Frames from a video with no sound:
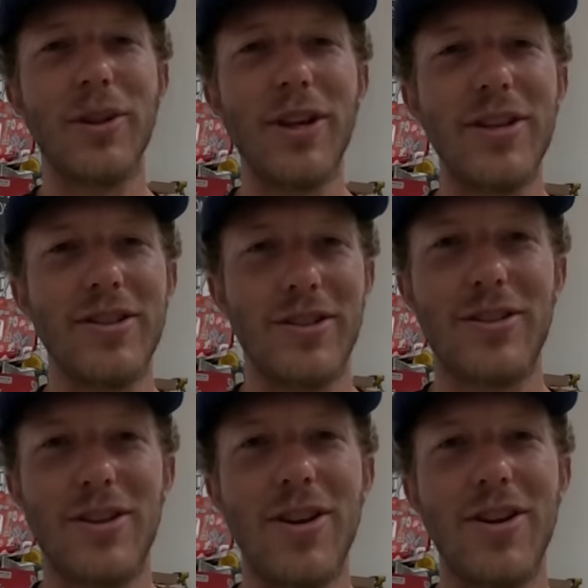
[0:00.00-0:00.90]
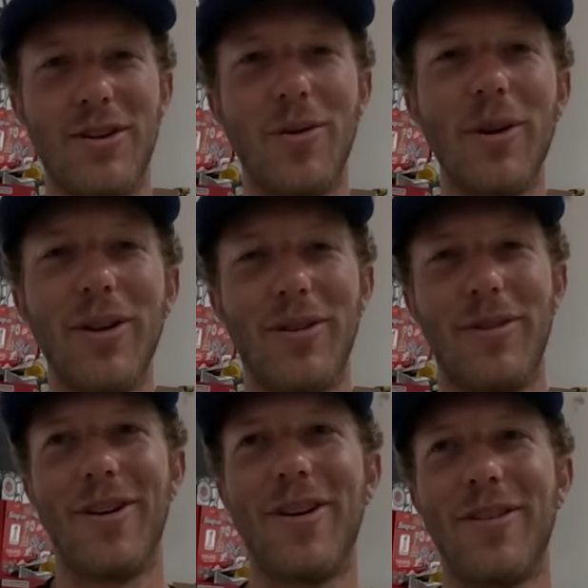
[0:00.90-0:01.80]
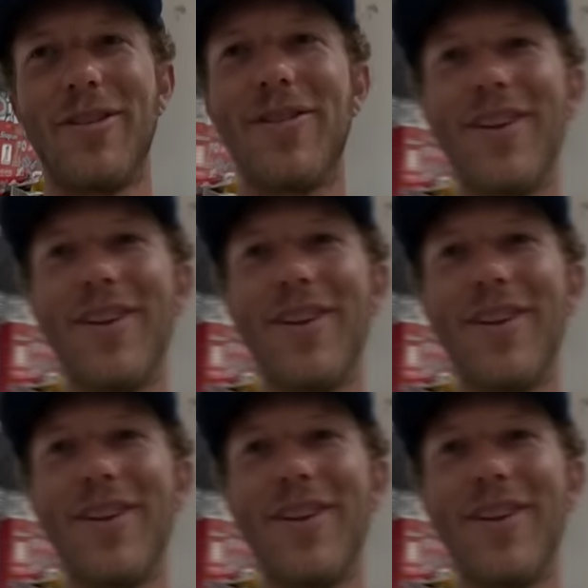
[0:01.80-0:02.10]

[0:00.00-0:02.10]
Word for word: please see the wheel on the